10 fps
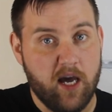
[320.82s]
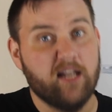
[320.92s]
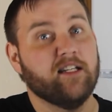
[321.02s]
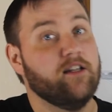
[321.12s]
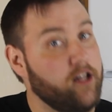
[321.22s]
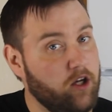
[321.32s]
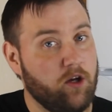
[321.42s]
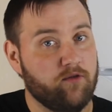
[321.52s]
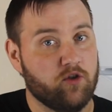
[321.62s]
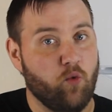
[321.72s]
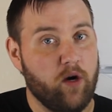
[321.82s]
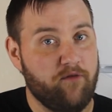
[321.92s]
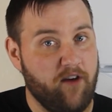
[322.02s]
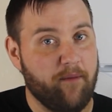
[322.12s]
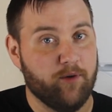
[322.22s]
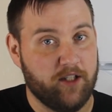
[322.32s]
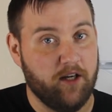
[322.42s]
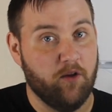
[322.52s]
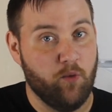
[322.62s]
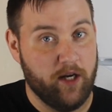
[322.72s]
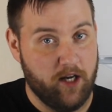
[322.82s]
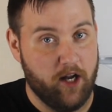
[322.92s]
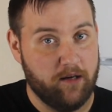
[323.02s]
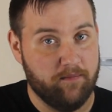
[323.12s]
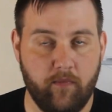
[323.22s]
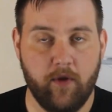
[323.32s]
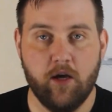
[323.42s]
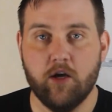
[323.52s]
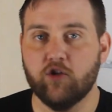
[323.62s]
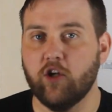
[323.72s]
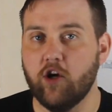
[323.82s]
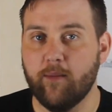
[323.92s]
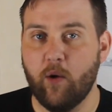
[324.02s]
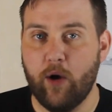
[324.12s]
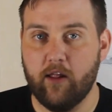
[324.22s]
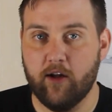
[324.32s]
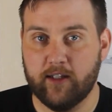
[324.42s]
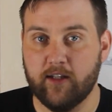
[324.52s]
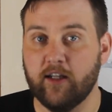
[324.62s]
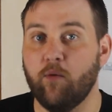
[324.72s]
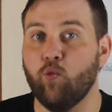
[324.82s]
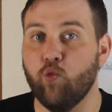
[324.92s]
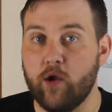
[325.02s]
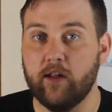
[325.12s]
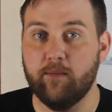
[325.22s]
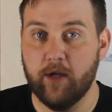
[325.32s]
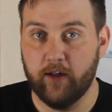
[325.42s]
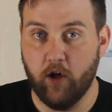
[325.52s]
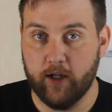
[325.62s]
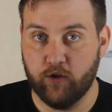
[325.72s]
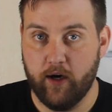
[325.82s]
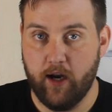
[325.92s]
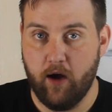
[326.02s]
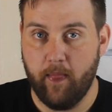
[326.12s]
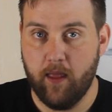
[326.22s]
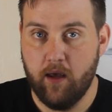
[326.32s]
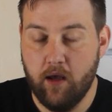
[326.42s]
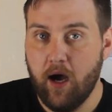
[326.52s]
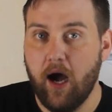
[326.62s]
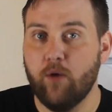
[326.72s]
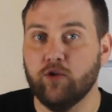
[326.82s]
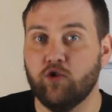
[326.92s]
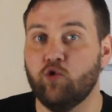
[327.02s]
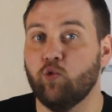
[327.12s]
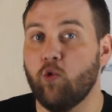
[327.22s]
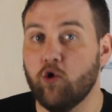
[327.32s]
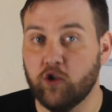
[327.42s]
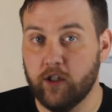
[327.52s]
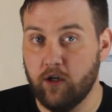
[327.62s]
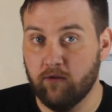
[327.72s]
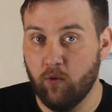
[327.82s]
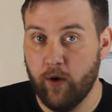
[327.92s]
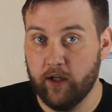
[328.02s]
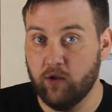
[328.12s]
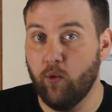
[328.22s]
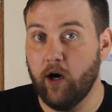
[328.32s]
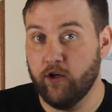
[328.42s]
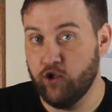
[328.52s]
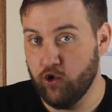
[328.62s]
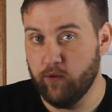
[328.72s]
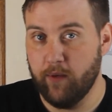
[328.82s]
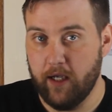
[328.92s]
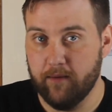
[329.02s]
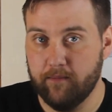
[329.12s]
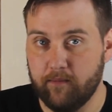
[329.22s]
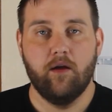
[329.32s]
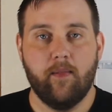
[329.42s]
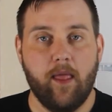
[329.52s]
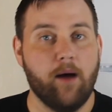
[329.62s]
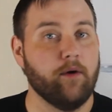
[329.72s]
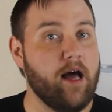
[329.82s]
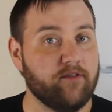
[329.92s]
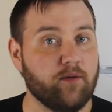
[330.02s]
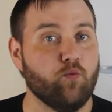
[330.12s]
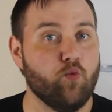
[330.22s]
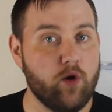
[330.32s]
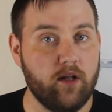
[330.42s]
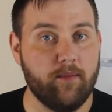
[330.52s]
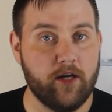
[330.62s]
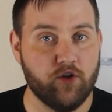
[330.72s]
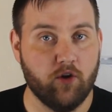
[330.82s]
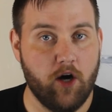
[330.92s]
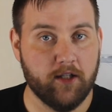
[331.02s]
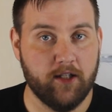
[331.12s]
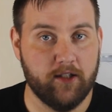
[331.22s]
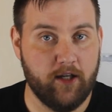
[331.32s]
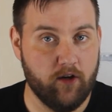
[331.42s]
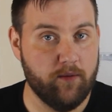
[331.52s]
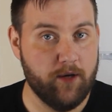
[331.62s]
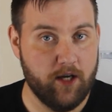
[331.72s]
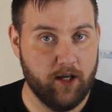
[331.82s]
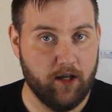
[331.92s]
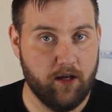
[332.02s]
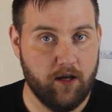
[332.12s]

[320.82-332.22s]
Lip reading: is a little over 25% of the way done. So I know my weight loss sounds like a really big loss right now. I was grossly overweight to where I should be. I'm going to have some really major losses here in the beginning.